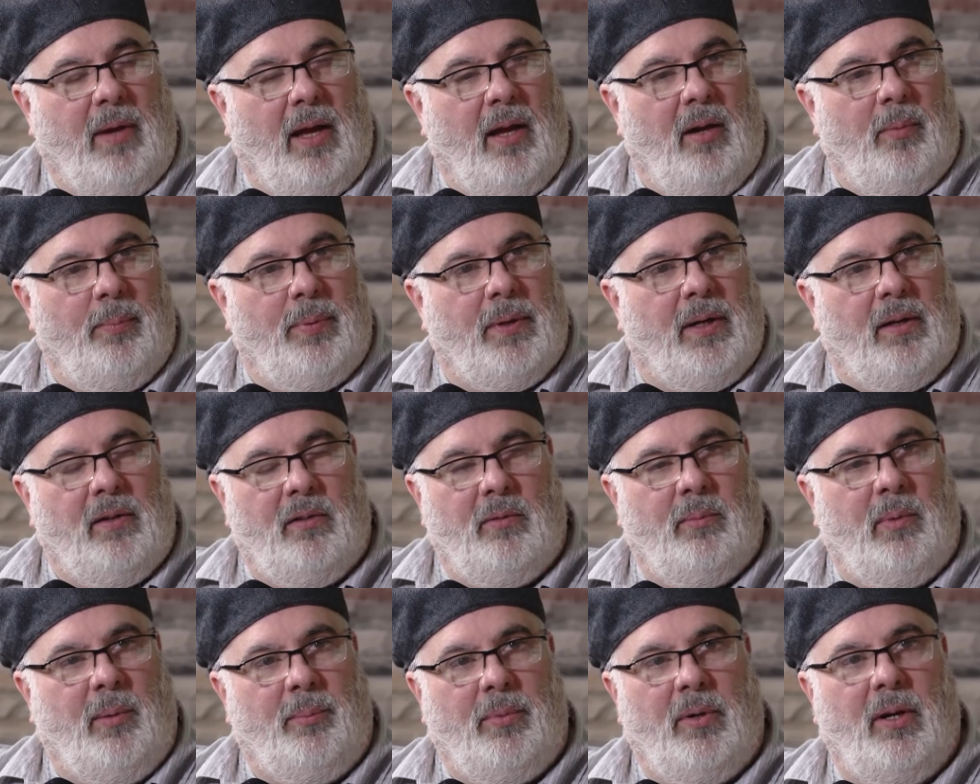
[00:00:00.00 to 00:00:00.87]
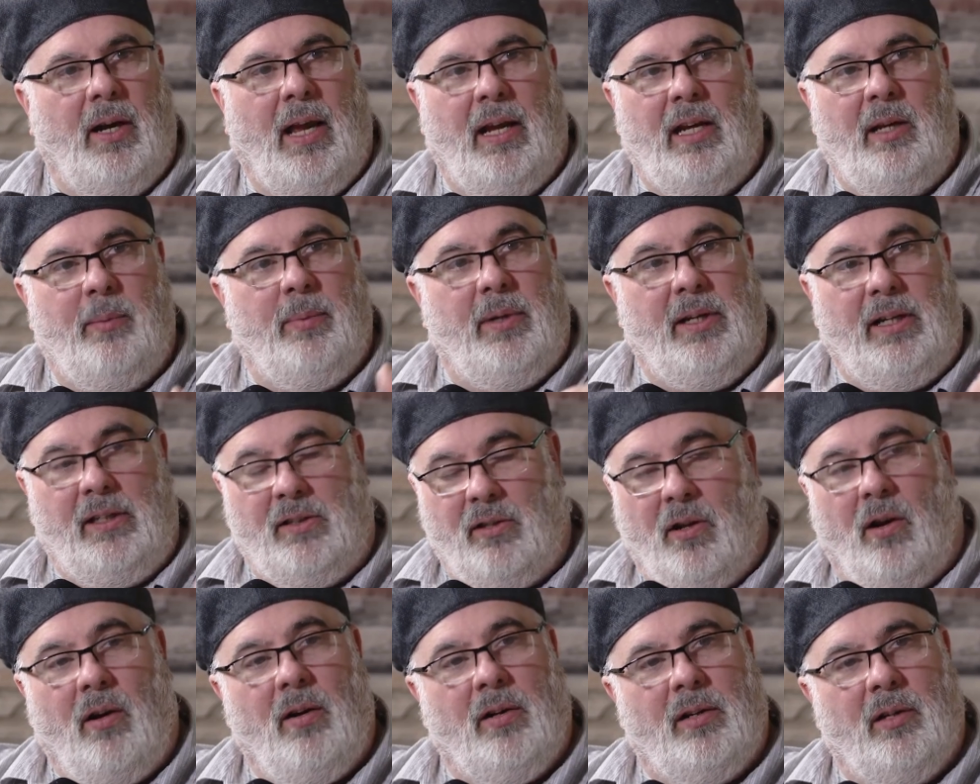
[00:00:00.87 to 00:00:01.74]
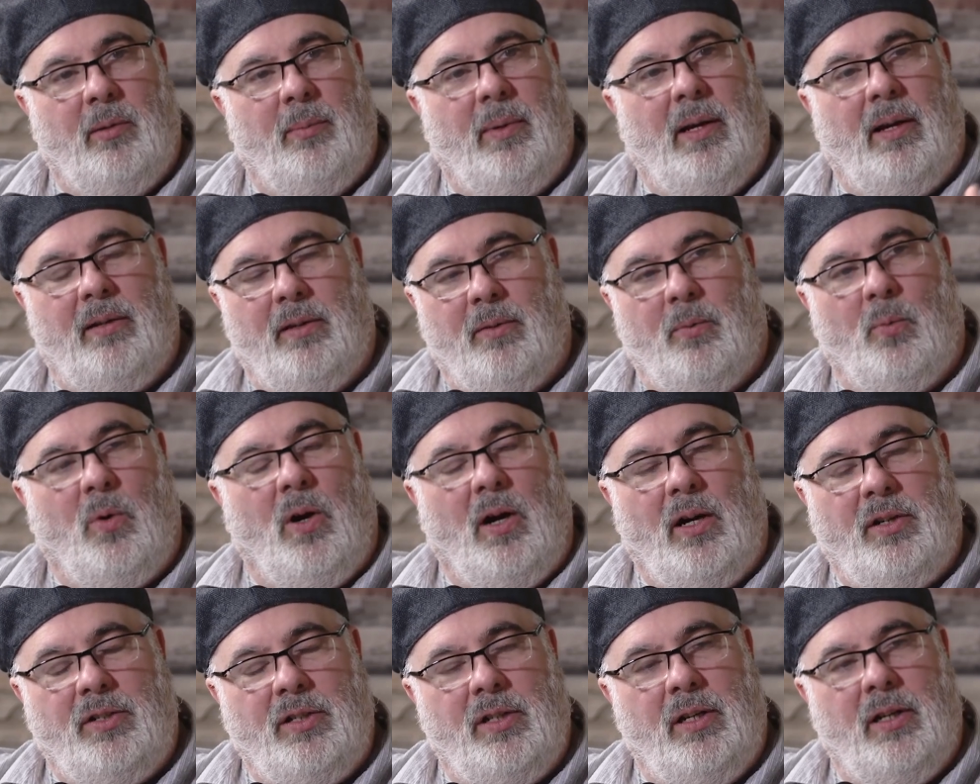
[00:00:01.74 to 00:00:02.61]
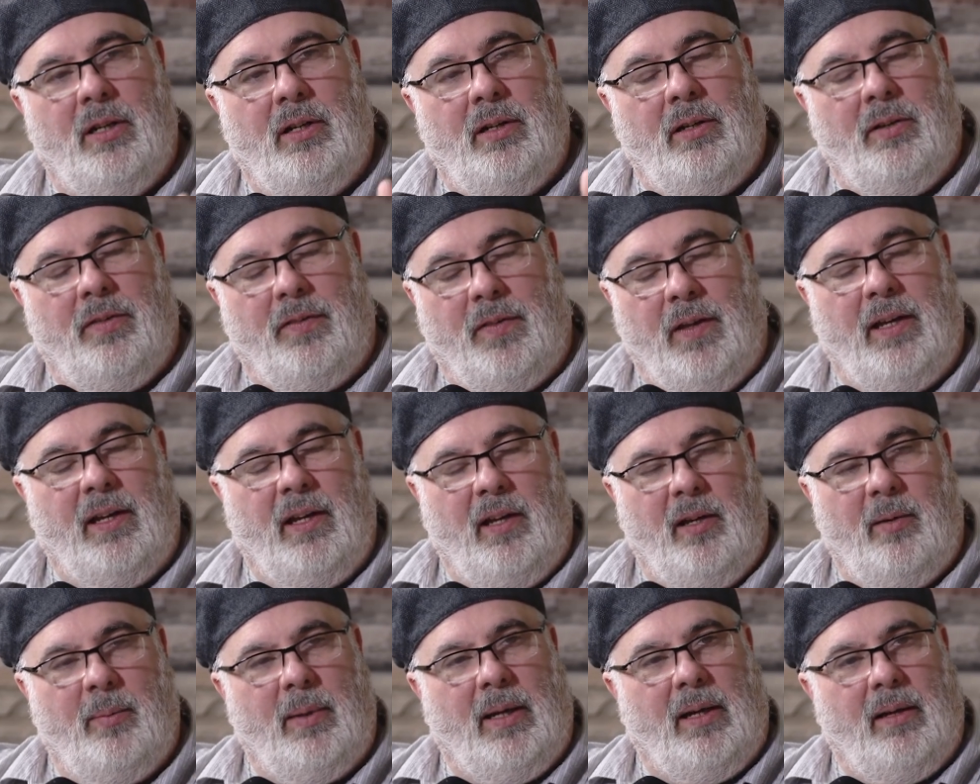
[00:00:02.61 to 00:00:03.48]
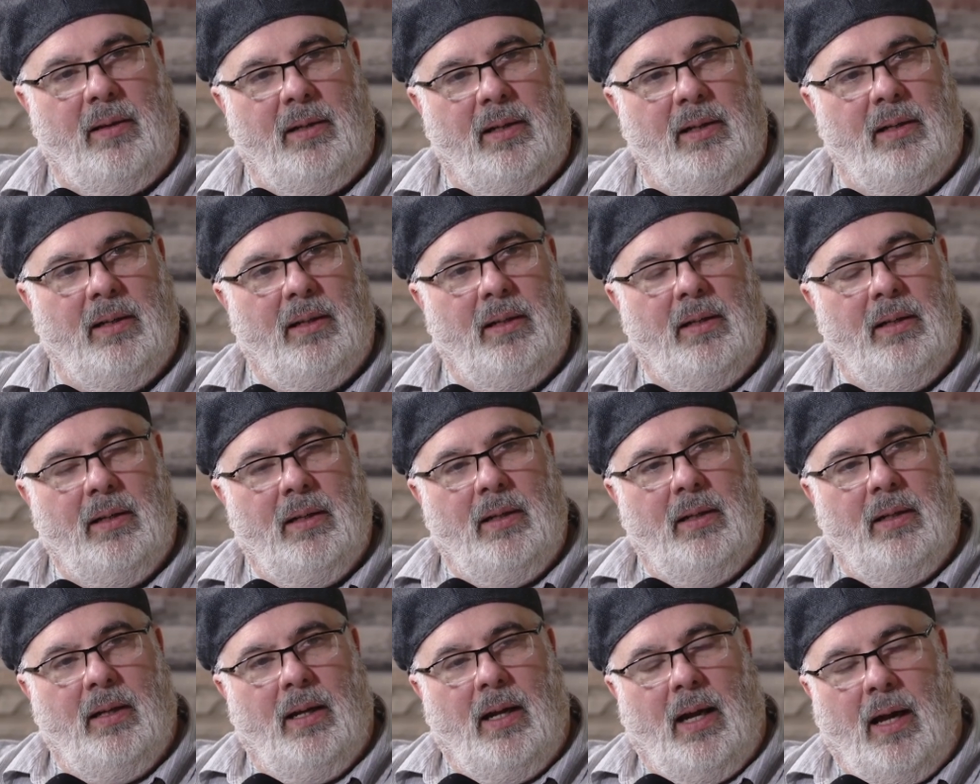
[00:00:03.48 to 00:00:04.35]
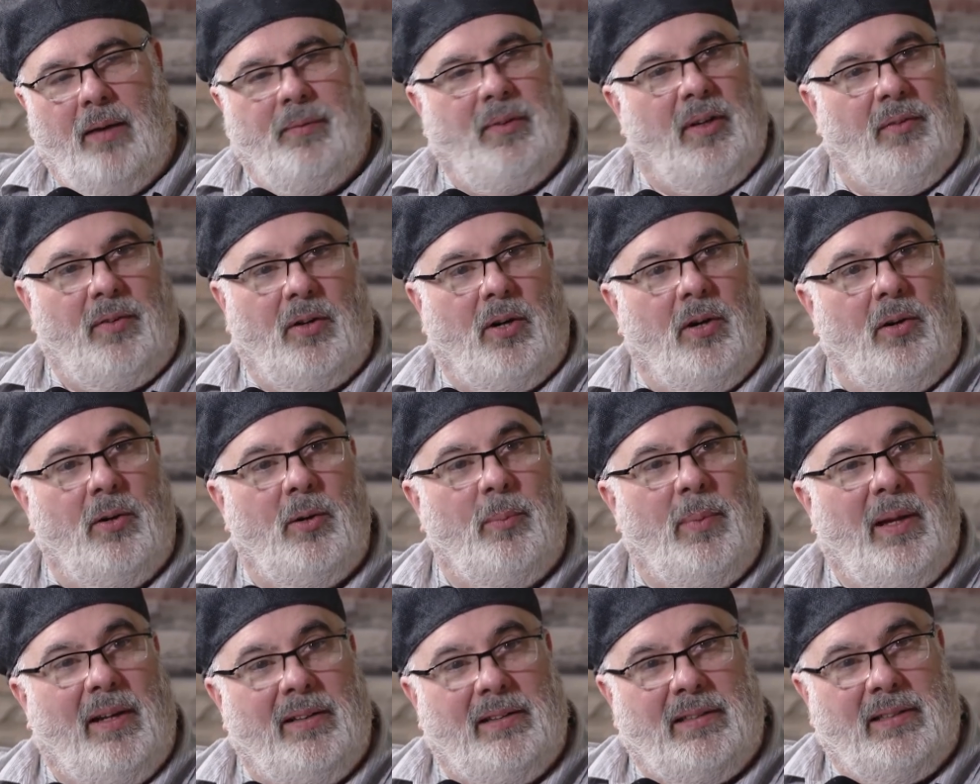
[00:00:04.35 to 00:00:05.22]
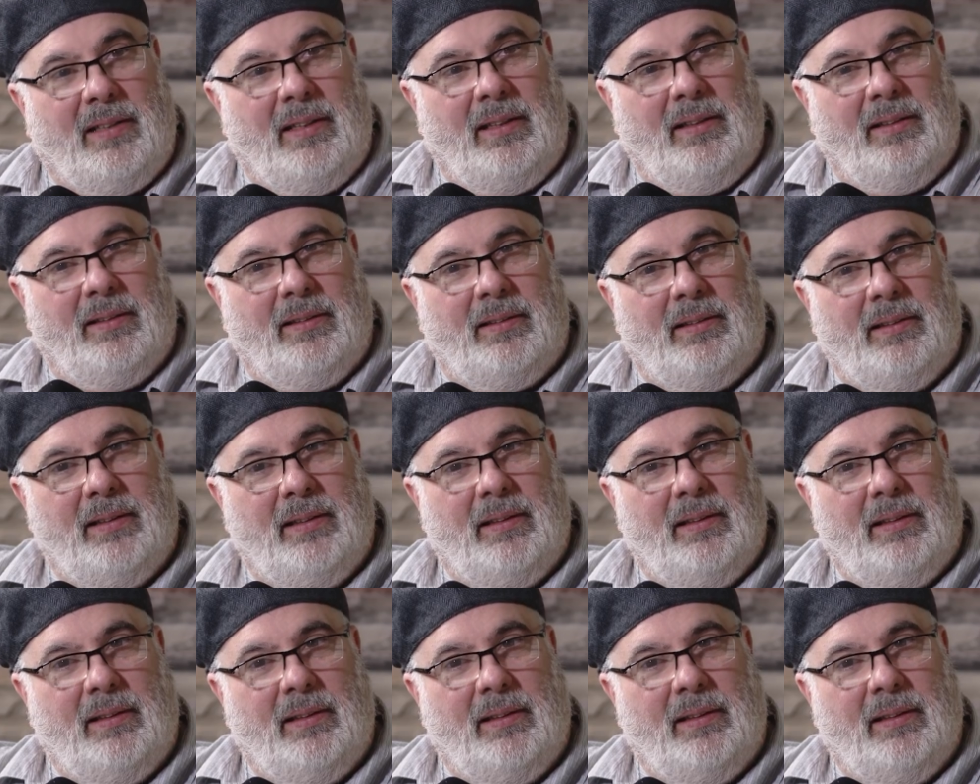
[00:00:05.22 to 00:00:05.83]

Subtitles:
out, but I don't remember anybody talking about it, watching it, thinking about it. I've never heard about it since.